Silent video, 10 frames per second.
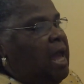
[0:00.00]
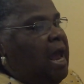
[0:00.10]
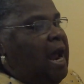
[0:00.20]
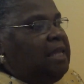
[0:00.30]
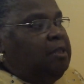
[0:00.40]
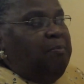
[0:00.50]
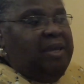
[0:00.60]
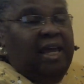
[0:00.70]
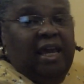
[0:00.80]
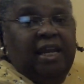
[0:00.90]
at the
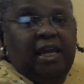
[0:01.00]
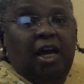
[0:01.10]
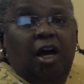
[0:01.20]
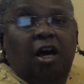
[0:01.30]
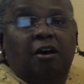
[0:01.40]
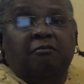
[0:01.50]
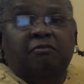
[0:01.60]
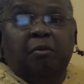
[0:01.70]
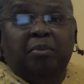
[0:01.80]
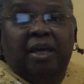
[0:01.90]
beginning of the
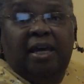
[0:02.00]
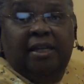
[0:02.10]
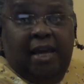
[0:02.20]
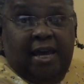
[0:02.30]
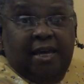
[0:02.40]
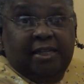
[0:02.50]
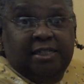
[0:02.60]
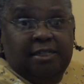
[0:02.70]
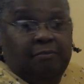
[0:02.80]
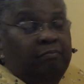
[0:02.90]
blend et,
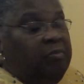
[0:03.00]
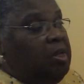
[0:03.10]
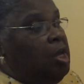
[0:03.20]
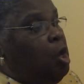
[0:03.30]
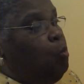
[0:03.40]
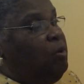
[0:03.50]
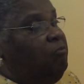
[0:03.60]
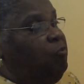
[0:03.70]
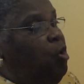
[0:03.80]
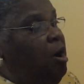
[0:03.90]
we
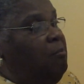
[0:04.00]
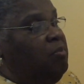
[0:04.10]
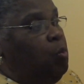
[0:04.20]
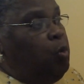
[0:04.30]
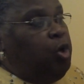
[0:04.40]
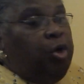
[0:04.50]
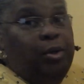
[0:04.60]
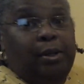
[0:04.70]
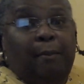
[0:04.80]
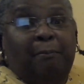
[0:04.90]
form the word
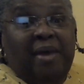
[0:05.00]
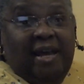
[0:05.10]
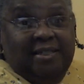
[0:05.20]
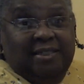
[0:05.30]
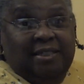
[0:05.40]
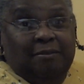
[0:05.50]
bet.